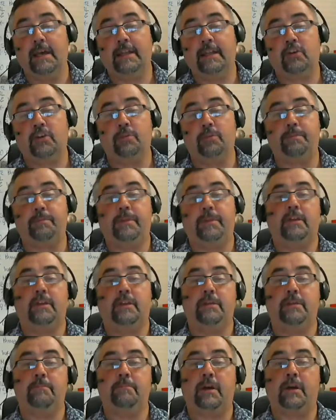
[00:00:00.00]
And it could be that
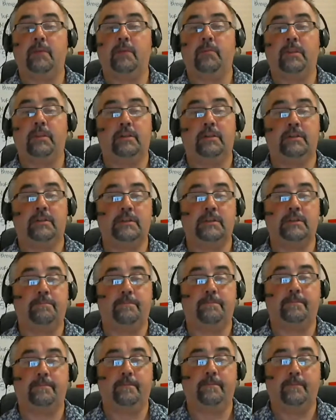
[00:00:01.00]
it might be that
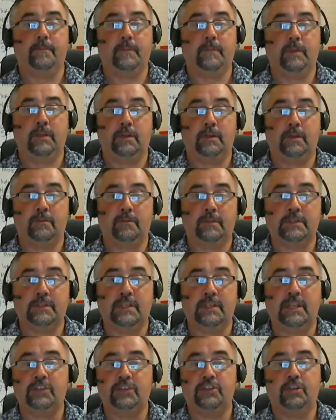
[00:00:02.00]
there's
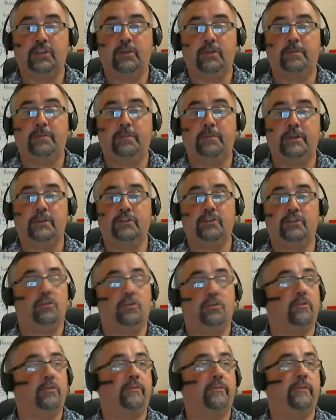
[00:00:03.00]
an issue because
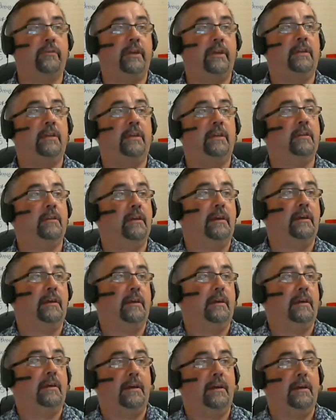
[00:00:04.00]
you're in
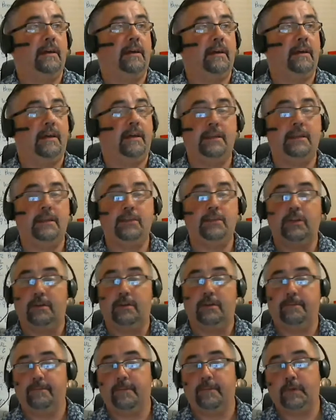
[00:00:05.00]
India,
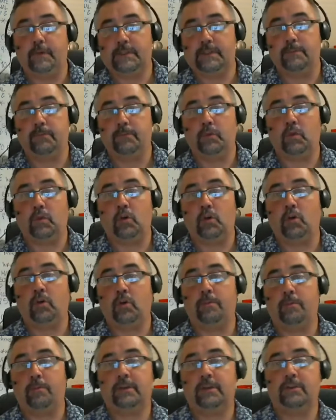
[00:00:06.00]
for example, or
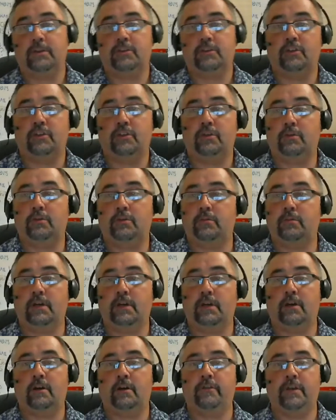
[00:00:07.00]
because you
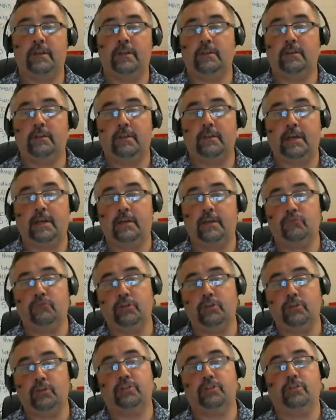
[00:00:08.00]
are in
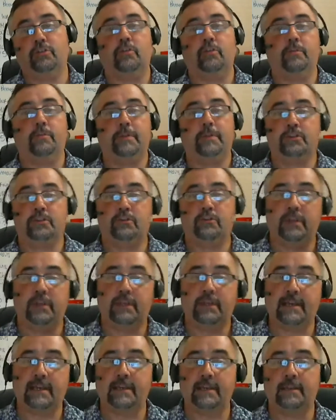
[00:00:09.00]
Russia, or because you're in
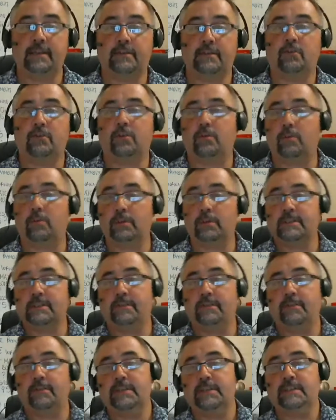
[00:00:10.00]
Canada, or
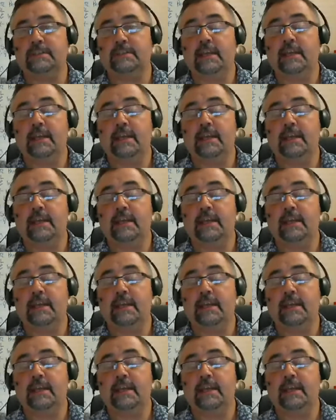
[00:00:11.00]
whatever it is.